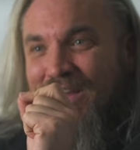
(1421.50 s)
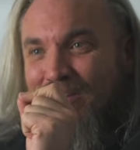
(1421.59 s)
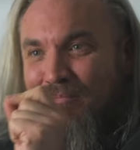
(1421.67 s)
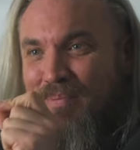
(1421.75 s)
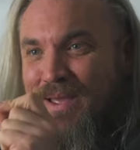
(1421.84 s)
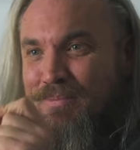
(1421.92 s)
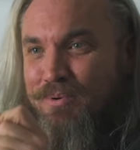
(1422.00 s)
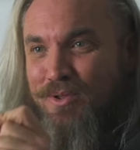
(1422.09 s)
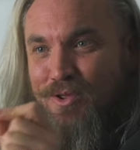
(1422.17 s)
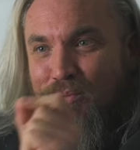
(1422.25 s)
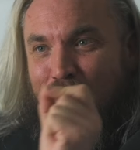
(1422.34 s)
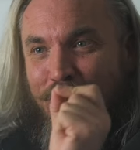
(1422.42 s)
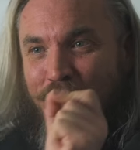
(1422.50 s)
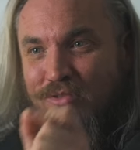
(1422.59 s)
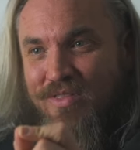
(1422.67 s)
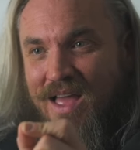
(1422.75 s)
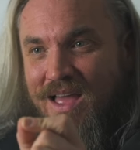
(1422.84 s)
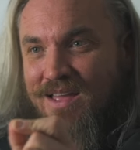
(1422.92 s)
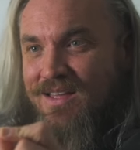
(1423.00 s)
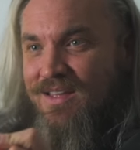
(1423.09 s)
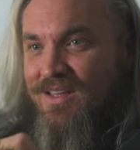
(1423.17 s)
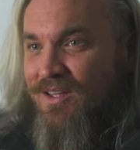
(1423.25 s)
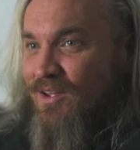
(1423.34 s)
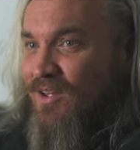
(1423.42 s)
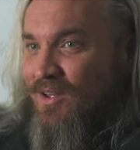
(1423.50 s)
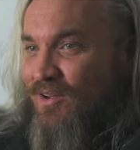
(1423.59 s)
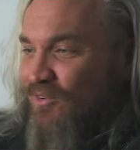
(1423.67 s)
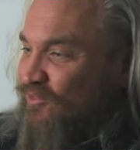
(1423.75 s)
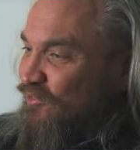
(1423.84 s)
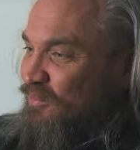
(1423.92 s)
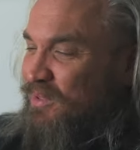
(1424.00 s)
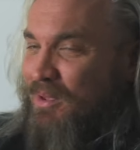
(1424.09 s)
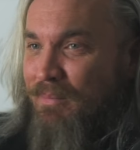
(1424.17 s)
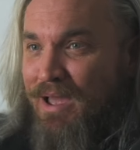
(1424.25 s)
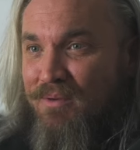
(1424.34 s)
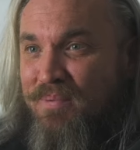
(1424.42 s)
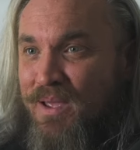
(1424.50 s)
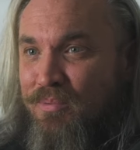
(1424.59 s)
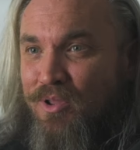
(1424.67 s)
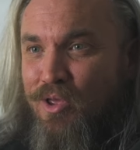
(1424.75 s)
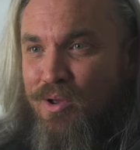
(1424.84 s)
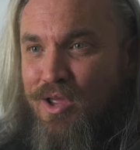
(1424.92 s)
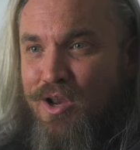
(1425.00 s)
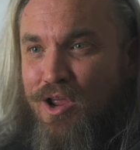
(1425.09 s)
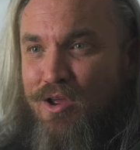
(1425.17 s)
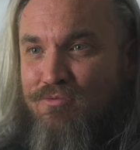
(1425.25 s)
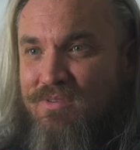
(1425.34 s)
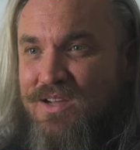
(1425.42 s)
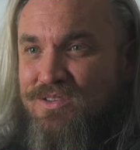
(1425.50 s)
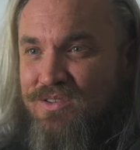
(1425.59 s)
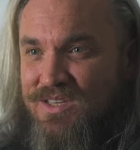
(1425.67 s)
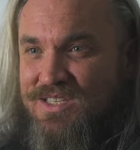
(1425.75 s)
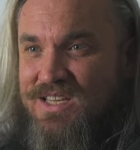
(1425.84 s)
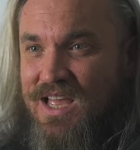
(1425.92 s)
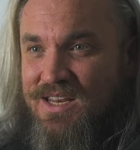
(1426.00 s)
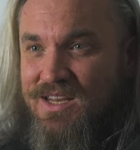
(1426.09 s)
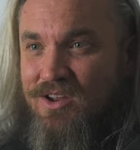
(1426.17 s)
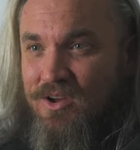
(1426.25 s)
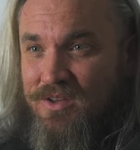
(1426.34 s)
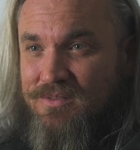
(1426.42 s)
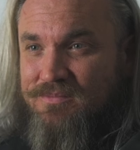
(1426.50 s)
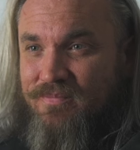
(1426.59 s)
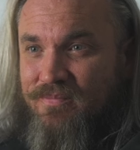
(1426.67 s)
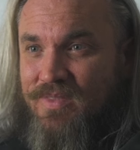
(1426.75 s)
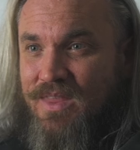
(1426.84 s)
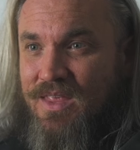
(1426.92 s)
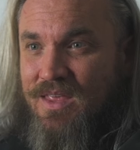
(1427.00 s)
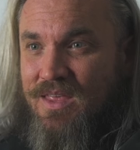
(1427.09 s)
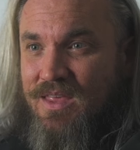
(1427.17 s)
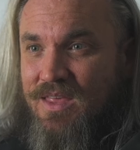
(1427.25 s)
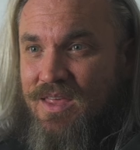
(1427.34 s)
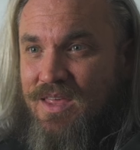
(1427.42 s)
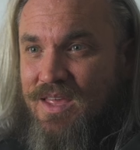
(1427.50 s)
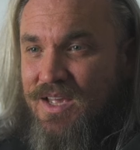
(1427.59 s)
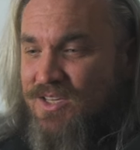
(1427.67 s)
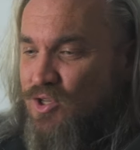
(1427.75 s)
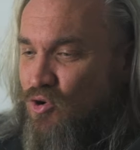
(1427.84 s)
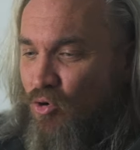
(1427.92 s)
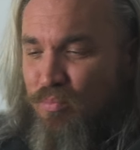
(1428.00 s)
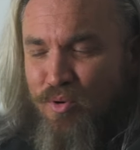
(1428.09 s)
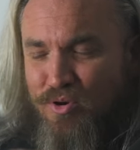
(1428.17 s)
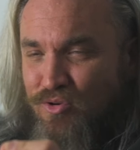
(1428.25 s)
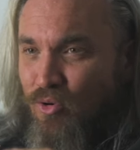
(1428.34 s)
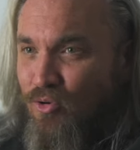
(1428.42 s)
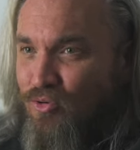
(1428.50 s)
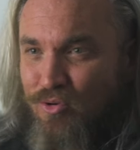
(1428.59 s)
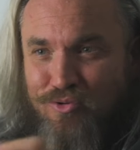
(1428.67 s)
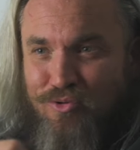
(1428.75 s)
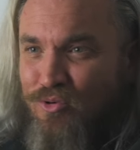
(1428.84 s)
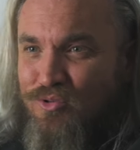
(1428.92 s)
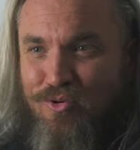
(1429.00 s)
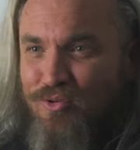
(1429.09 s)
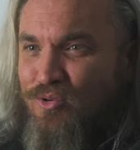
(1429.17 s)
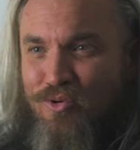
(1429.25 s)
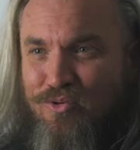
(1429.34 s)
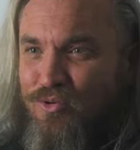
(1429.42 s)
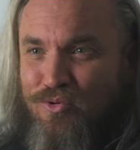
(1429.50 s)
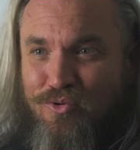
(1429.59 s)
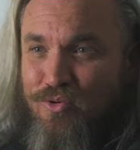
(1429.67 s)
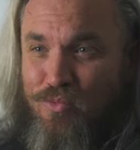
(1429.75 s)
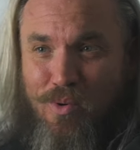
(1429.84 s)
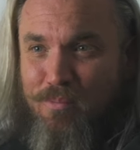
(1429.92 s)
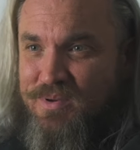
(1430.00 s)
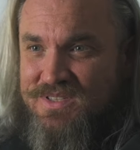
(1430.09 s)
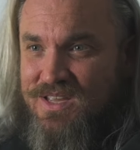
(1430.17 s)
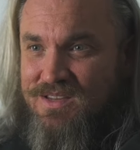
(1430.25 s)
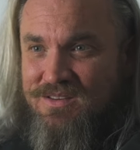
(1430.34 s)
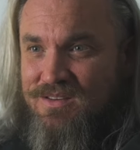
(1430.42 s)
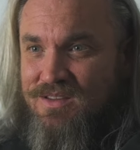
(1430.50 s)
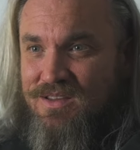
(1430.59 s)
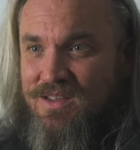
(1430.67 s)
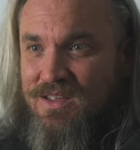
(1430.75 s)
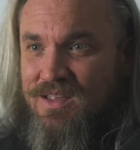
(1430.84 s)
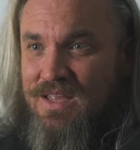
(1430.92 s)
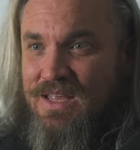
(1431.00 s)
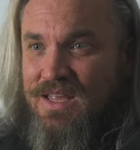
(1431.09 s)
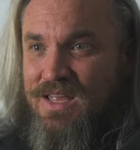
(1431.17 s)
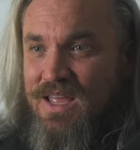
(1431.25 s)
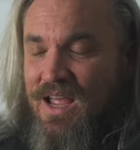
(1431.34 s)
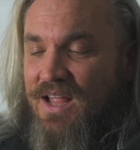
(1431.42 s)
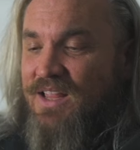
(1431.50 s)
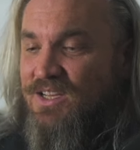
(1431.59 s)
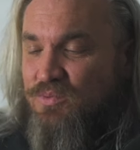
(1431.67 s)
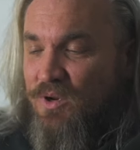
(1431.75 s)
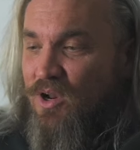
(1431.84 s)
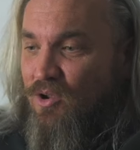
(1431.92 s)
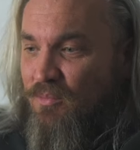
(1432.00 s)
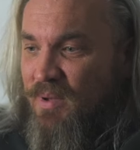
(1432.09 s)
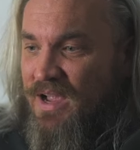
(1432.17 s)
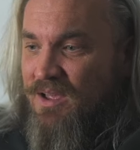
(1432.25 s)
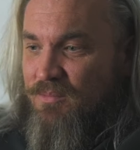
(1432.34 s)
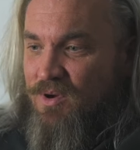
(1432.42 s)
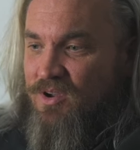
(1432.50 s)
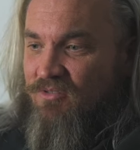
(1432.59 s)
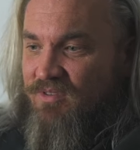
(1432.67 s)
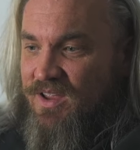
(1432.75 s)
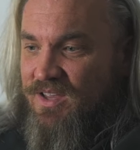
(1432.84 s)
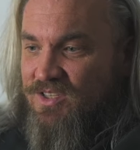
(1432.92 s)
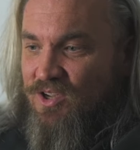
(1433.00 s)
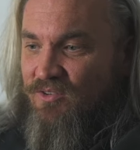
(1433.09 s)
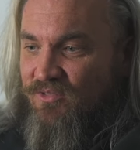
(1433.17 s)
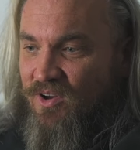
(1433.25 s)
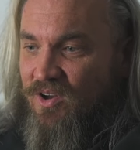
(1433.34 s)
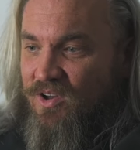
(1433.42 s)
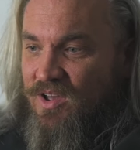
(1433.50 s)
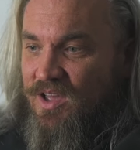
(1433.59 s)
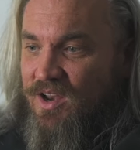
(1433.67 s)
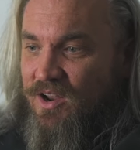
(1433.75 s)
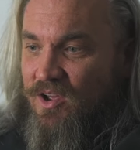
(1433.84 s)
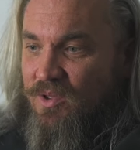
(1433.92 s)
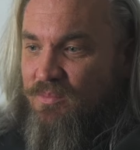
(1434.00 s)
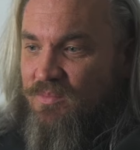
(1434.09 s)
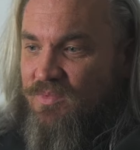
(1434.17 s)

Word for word: of people who are on that from the amount of people who are going to go and wrestle this Saturday night is 0.0000001%. And that's when I look back at my career so far and I